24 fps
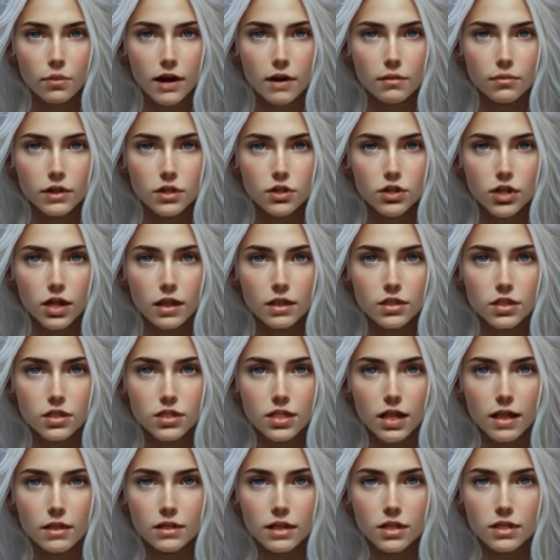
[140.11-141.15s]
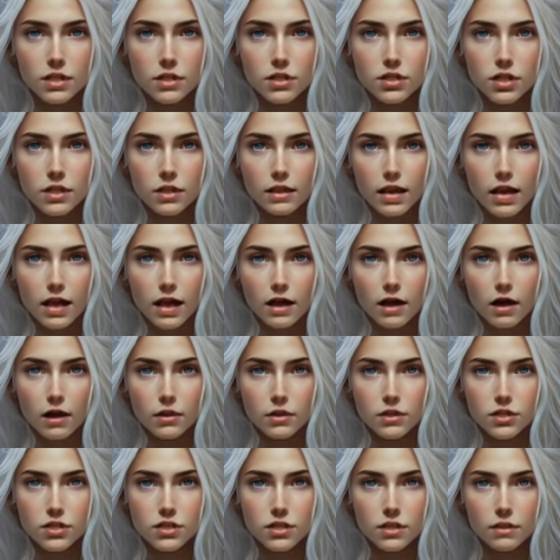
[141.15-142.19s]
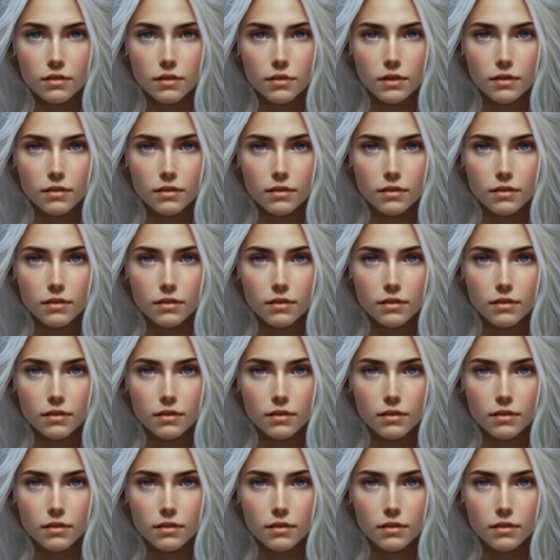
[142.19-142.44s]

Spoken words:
Ravenshade descended into chaos.